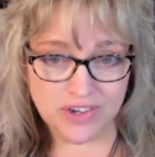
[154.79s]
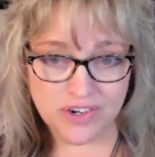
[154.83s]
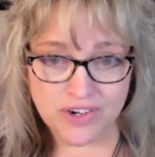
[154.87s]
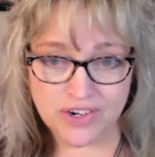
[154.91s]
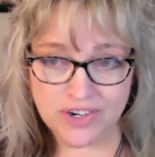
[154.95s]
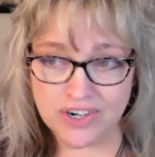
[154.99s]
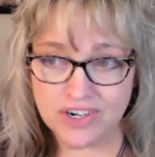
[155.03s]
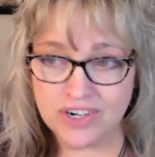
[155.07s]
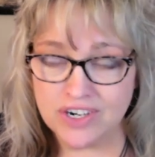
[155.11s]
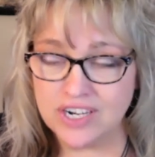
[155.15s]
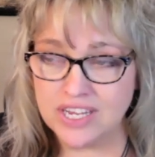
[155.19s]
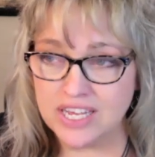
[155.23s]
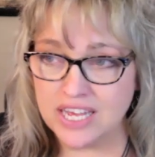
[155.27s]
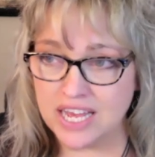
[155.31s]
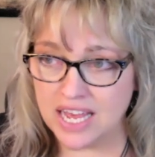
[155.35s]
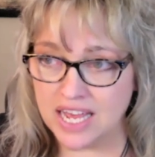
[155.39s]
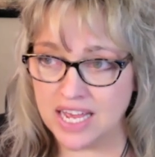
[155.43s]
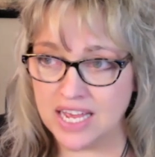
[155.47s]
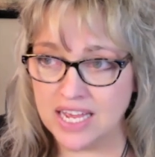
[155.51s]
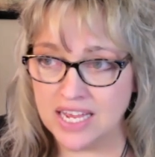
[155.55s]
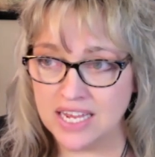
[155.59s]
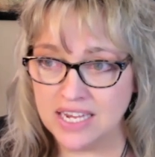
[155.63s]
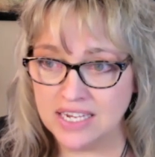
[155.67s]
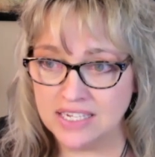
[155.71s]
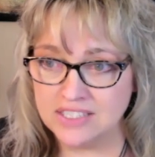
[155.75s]
learn
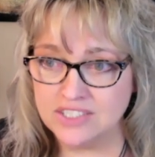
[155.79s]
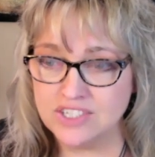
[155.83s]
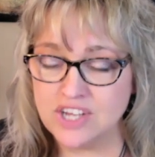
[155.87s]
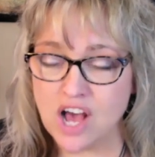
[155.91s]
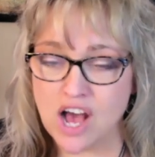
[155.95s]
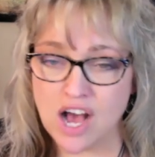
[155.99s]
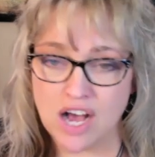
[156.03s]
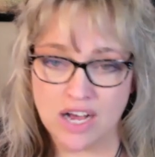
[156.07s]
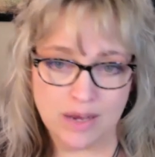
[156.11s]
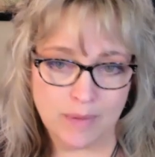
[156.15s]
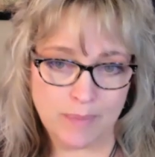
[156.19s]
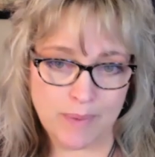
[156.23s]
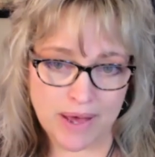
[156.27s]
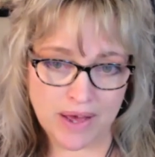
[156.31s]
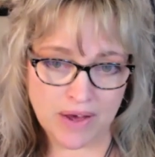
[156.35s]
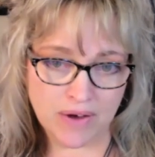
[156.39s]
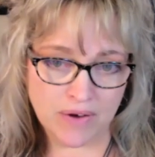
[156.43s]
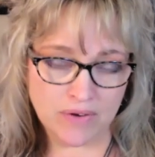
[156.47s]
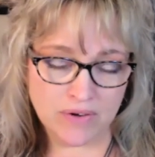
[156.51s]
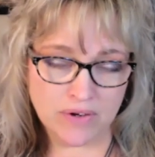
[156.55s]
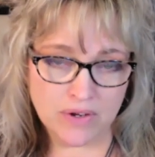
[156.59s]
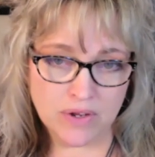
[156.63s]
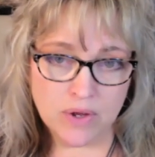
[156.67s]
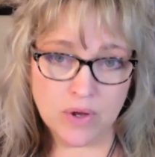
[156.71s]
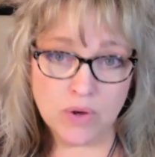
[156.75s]
and talk
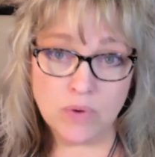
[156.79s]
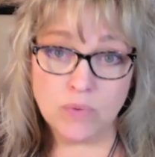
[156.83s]
about